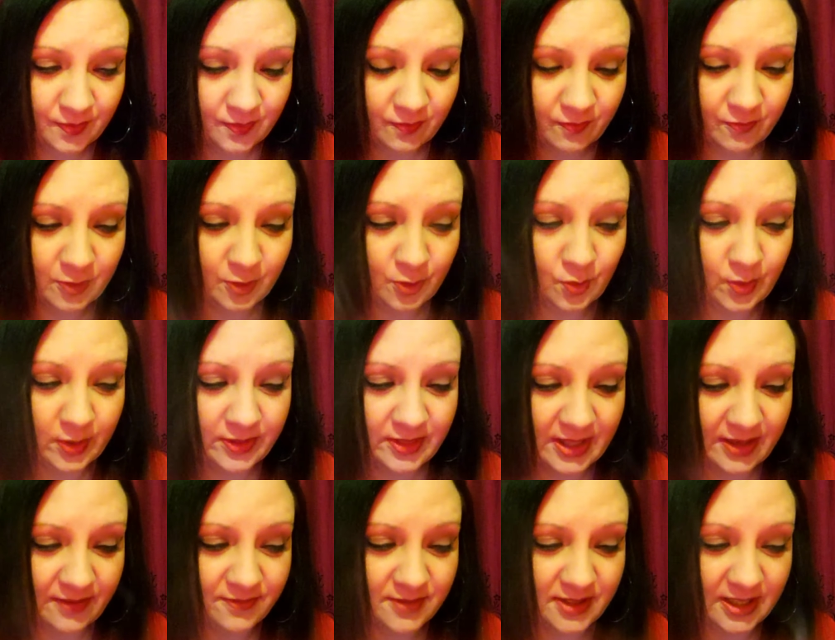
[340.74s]
for what
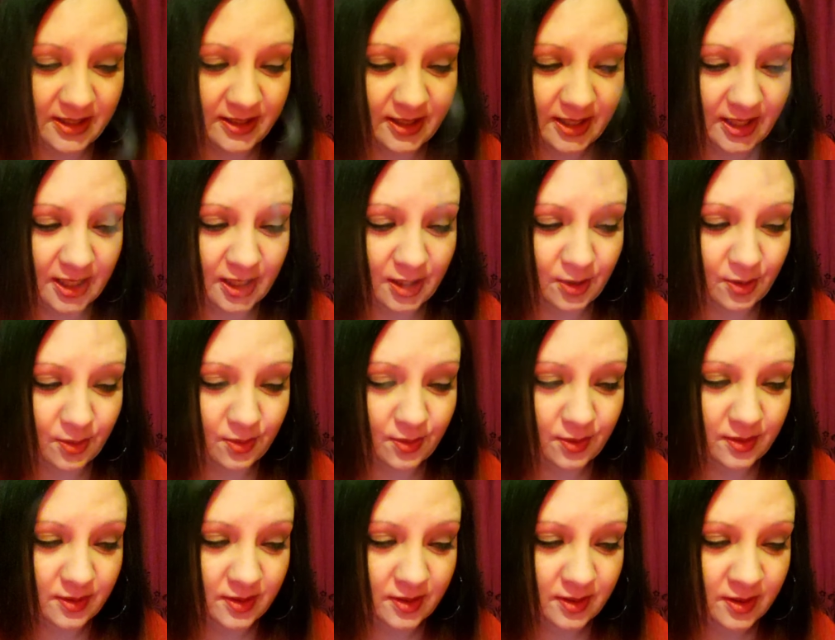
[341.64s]
they've done to you.
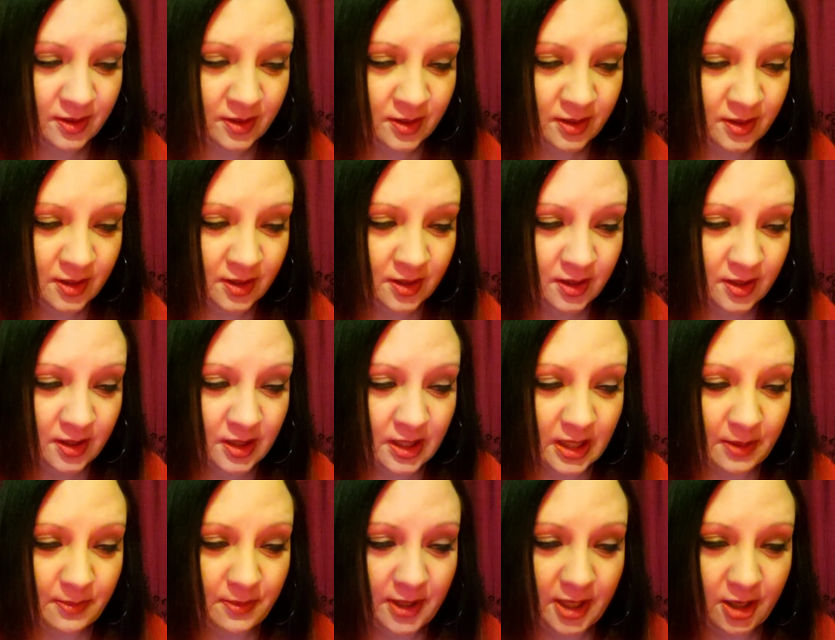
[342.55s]

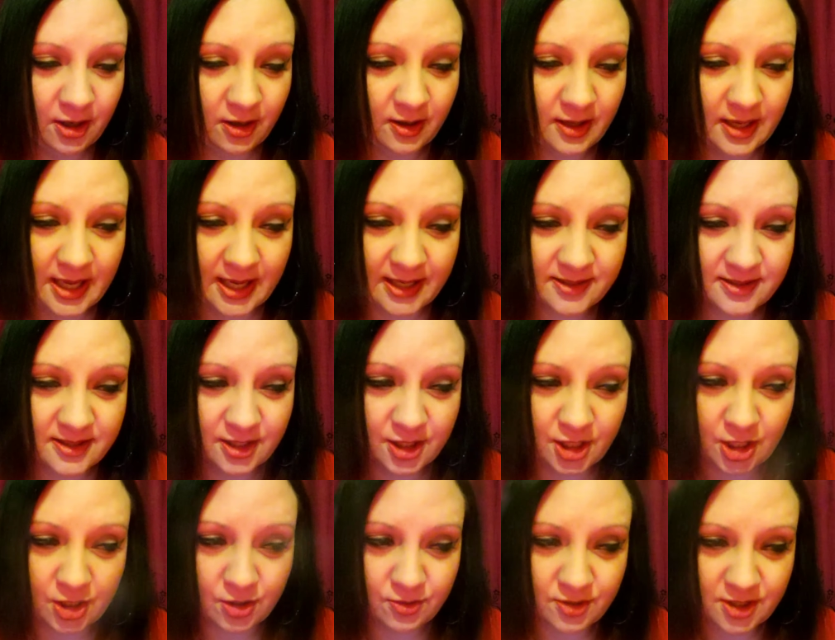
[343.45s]
I'm hearing
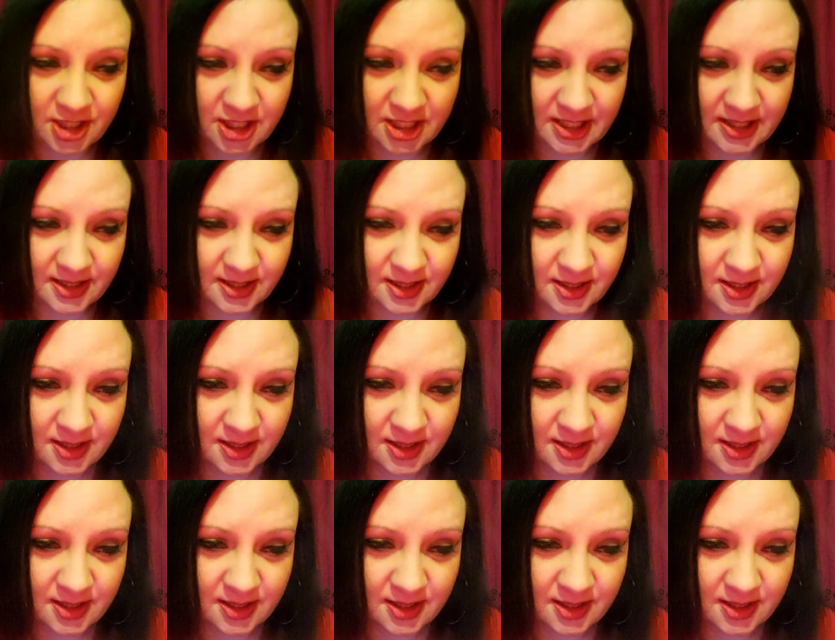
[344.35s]
execution